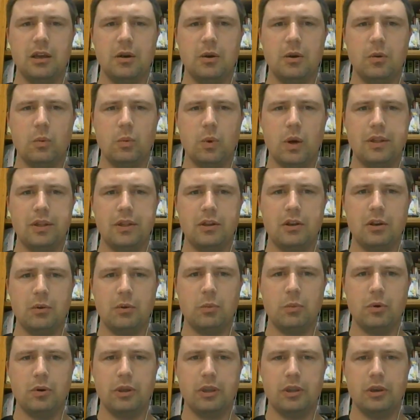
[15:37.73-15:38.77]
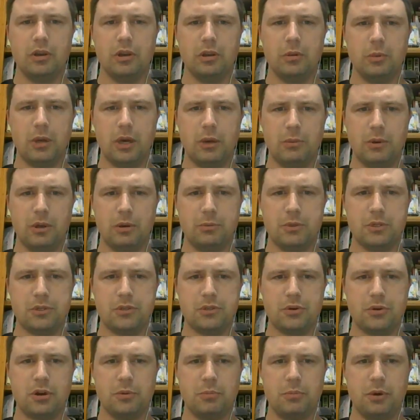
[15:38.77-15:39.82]
one that I'm working on at the moment, I'm just
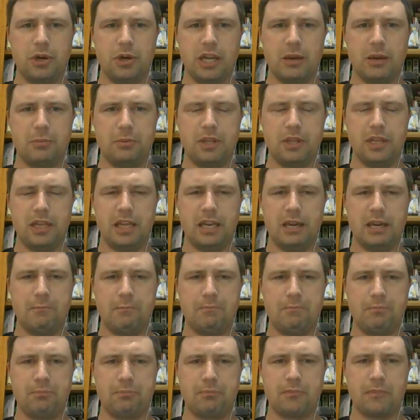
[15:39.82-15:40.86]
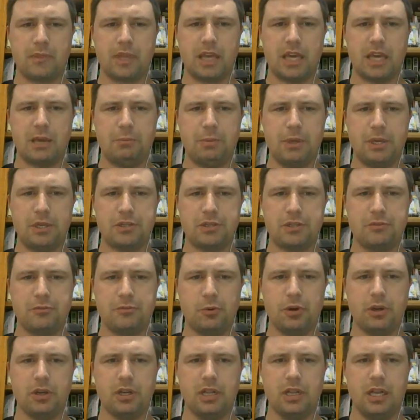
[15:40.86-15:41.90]
trying to bring up the picture
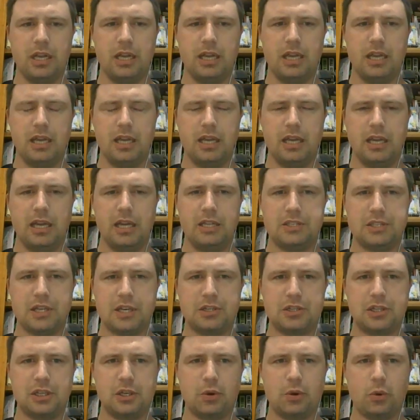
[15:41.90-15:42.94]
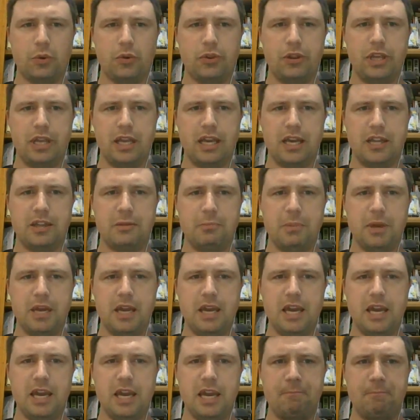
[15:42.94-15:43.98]
for it. It's actually called the
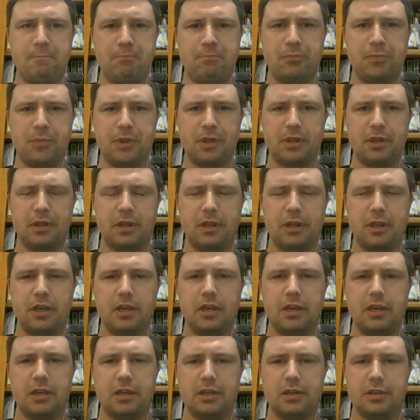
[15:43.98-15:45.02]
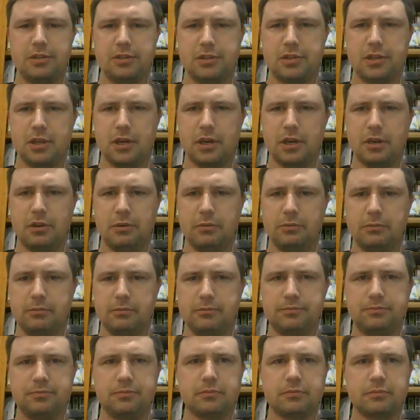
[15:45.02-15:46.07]
bear. So,
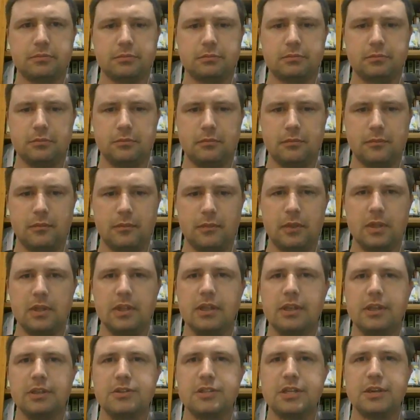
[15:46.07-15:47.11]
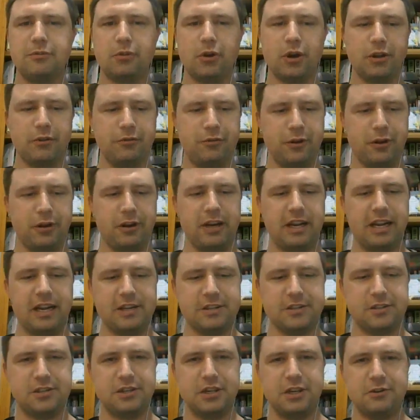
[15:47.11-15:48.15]
see if I can figure out how to
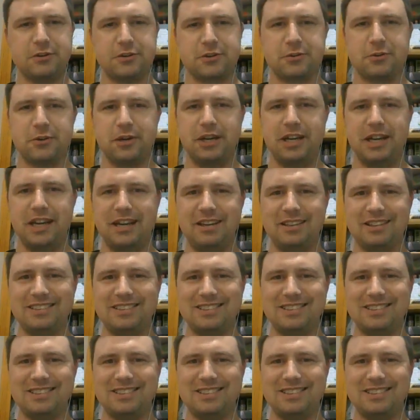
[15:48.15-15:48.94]
share a screen now.